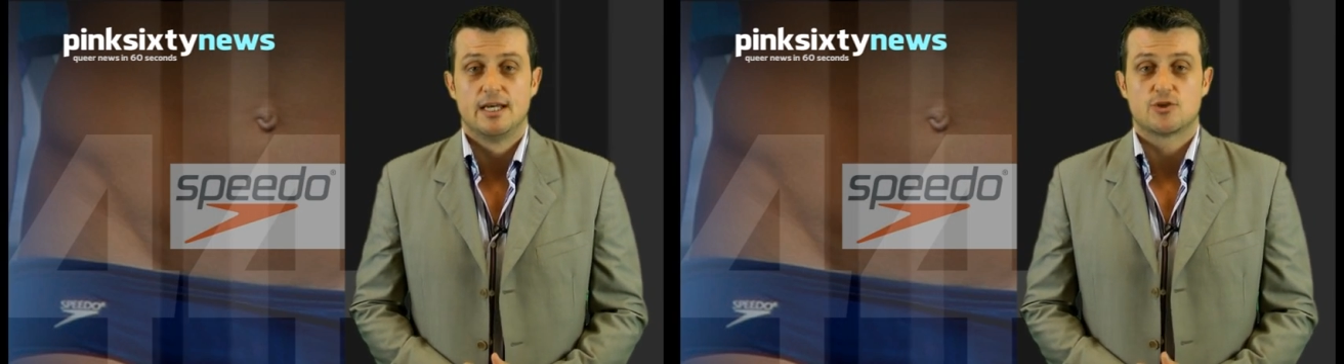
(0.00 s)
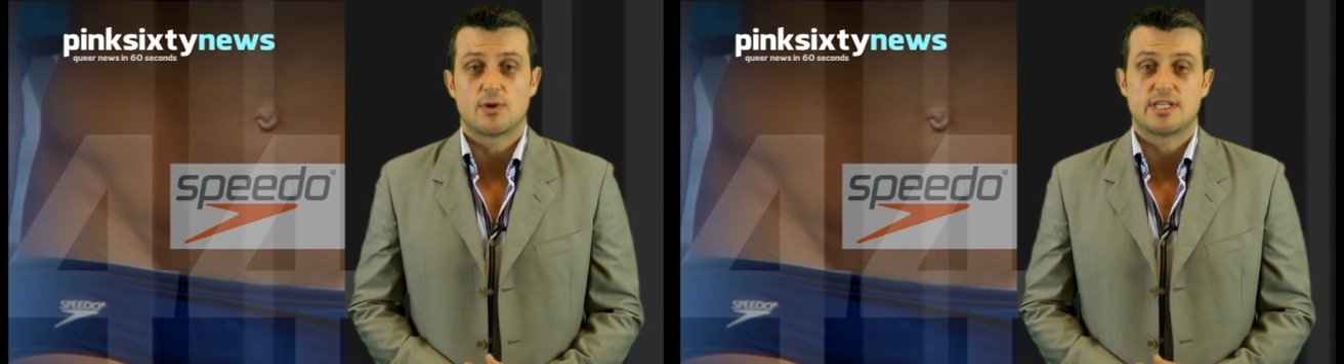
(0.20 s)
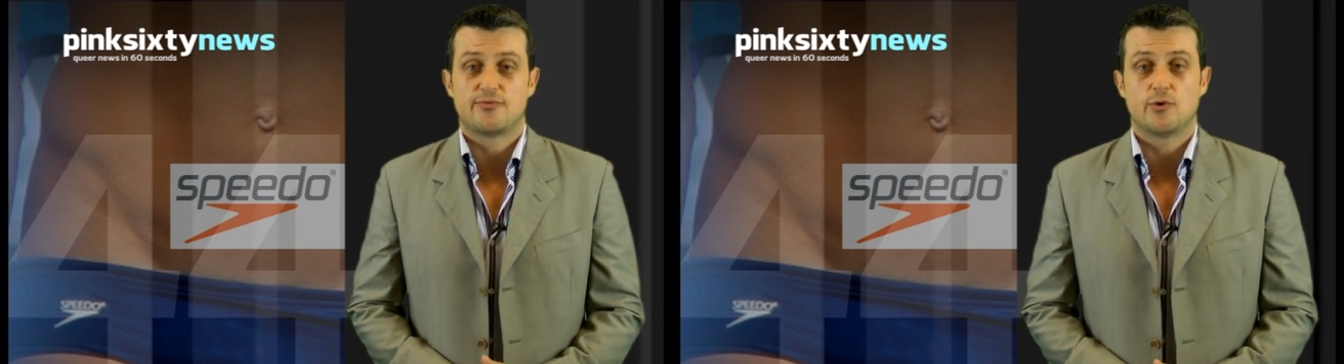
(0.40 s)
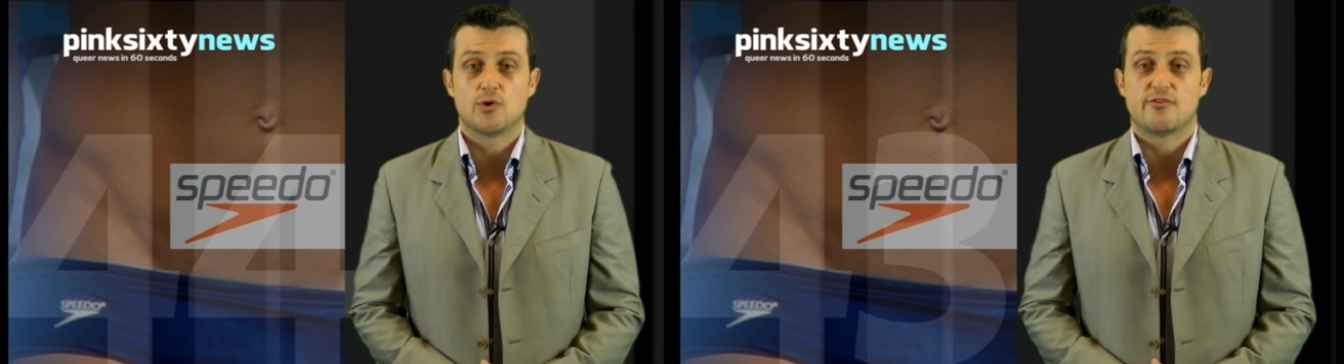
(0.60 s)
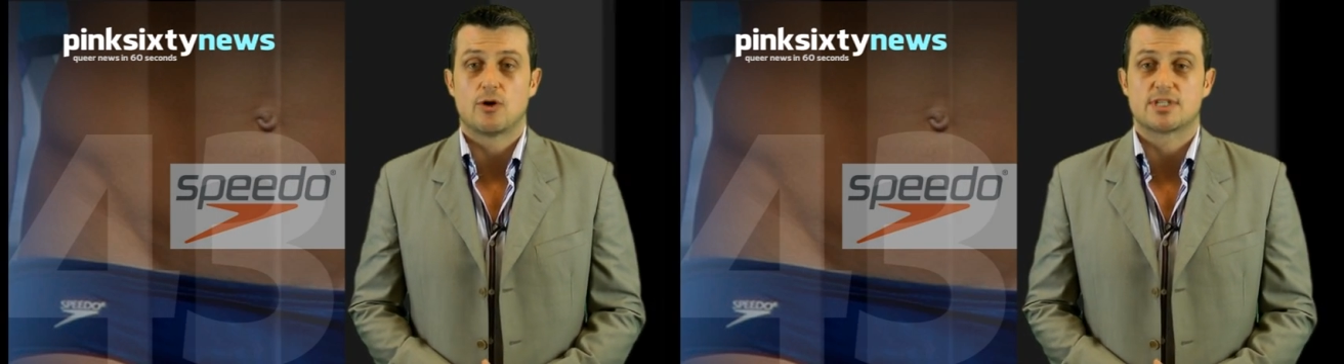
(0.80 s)

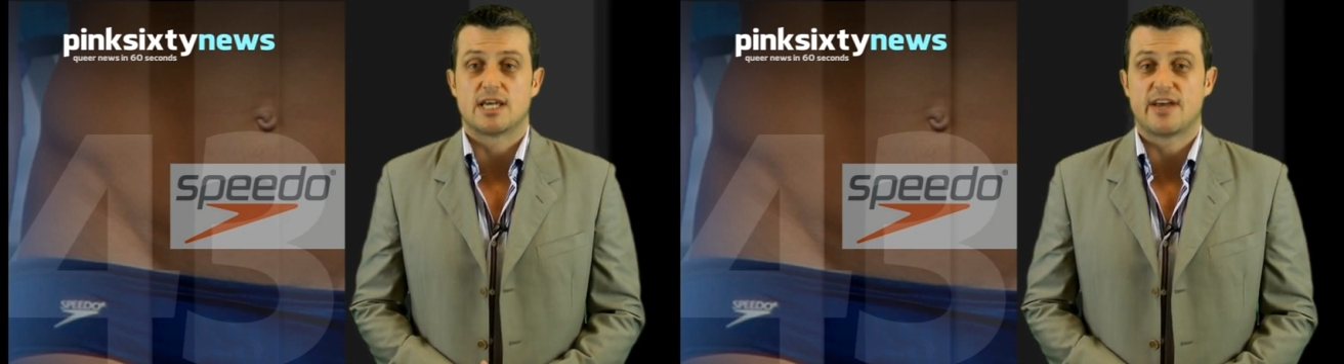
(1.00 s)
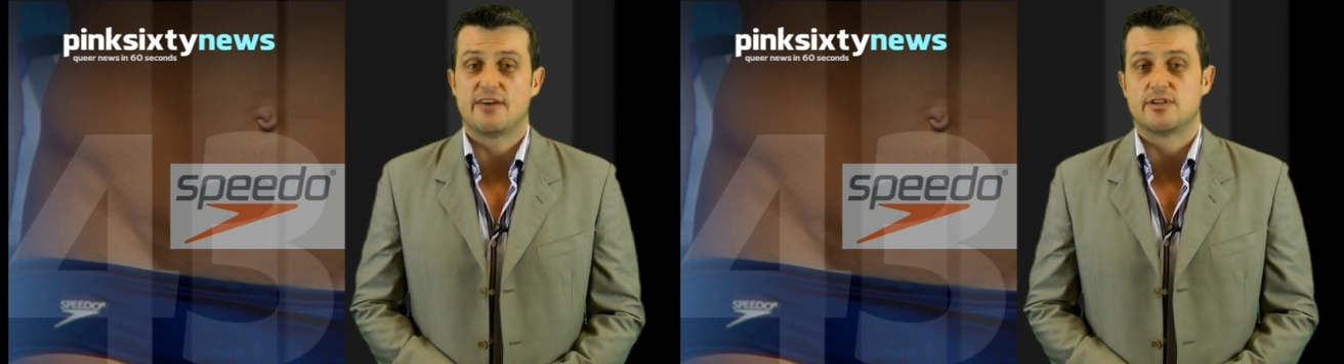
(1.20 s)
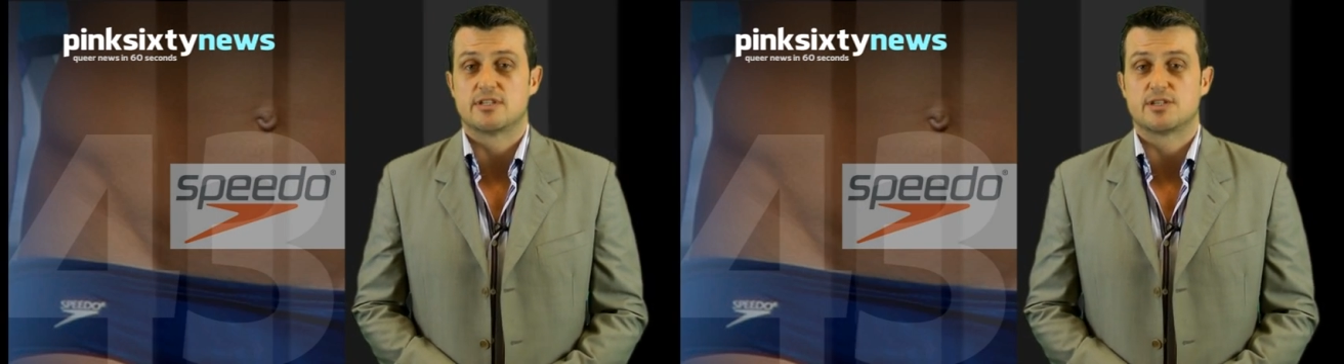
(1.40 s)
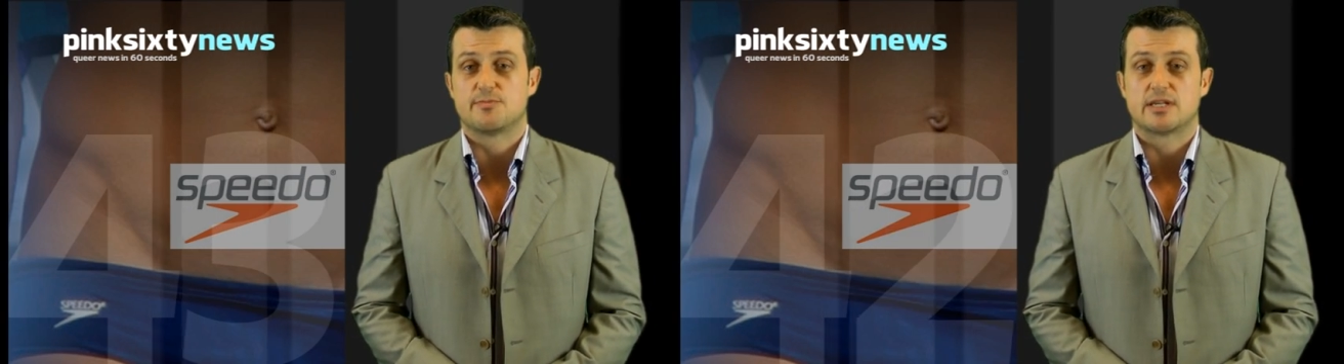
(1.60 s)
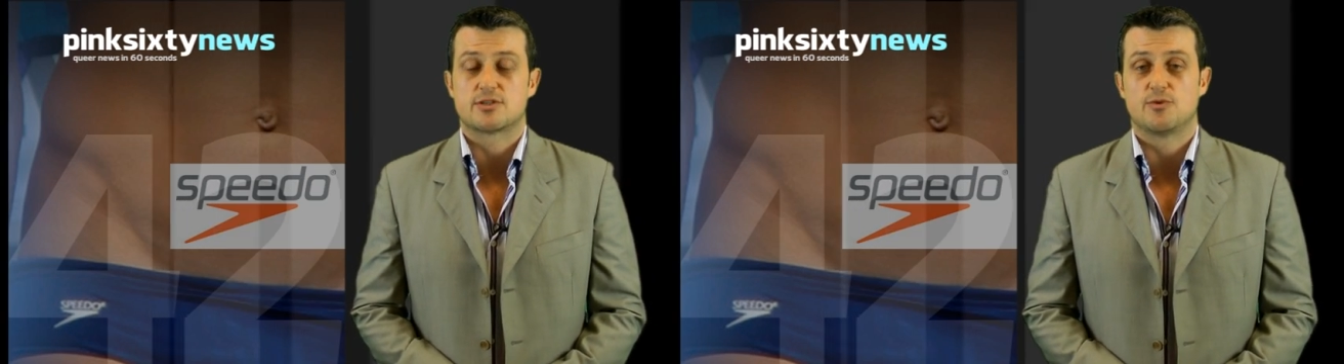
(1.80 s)
24-year-old Dave Evans is
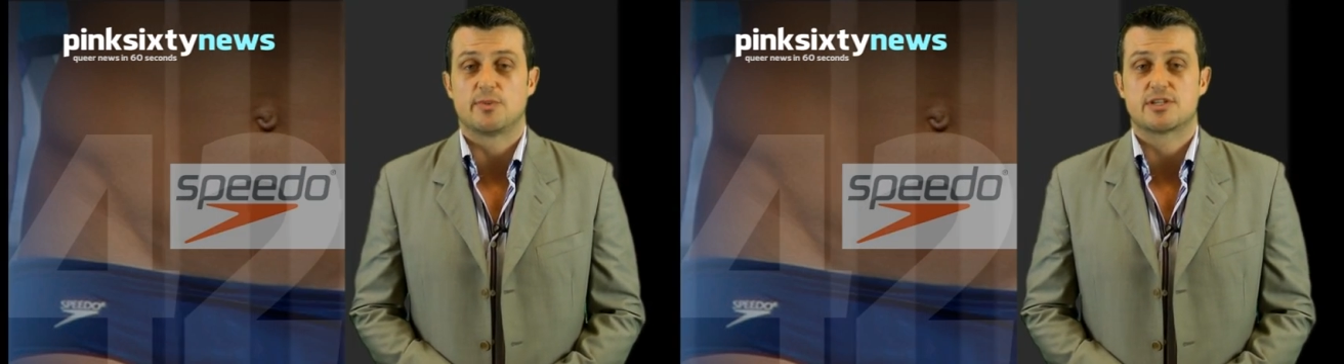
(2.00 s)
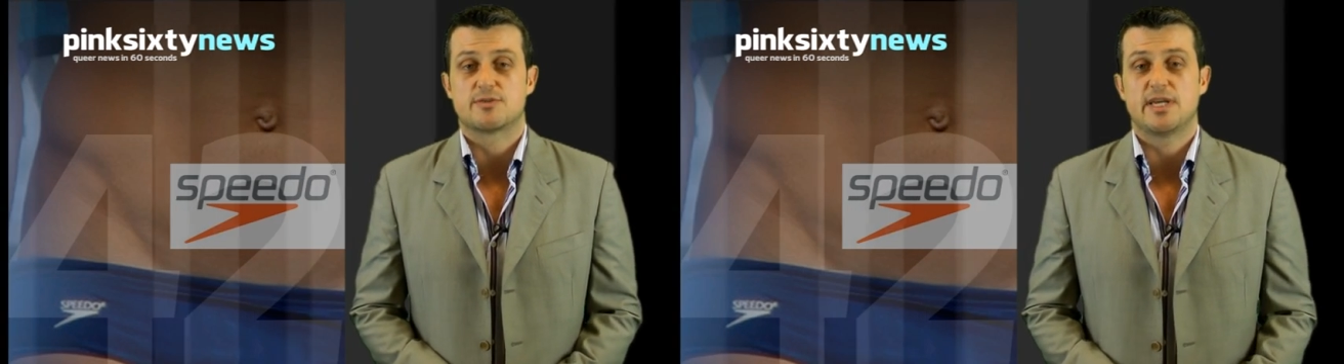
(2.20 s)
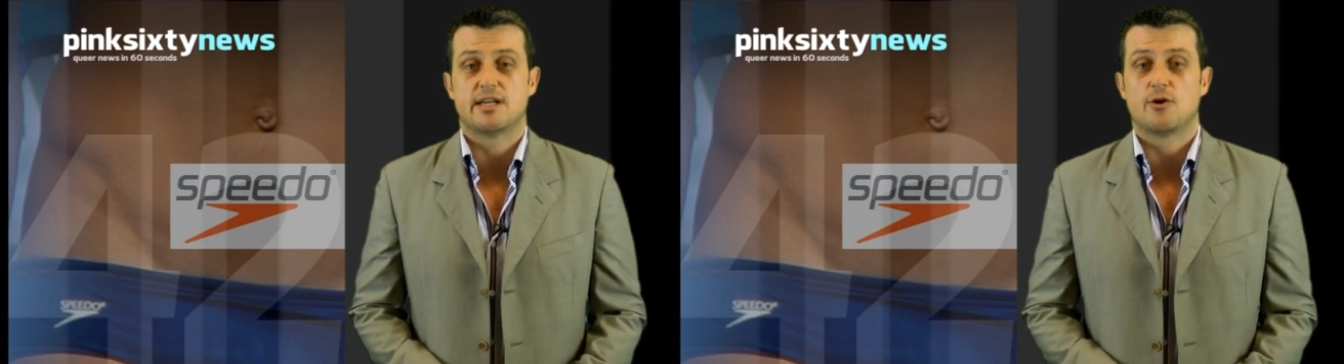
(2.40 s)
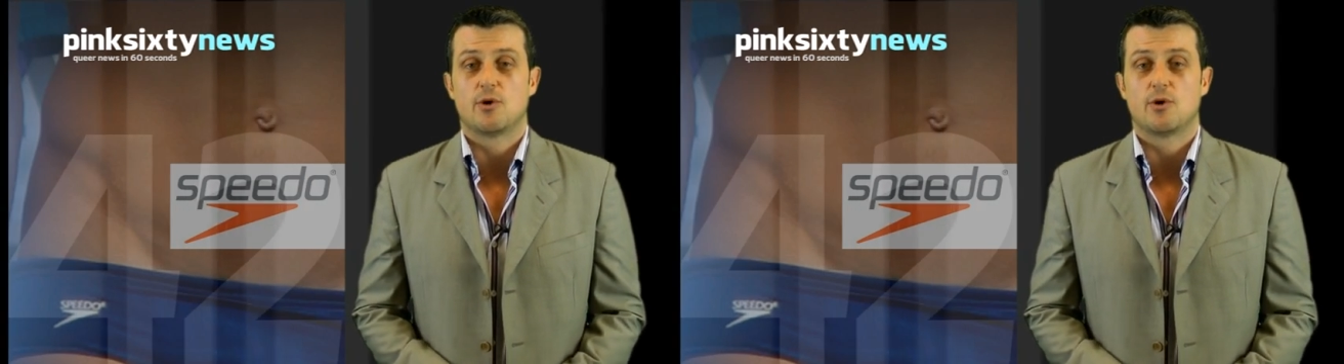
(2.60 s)
being sued by Speedo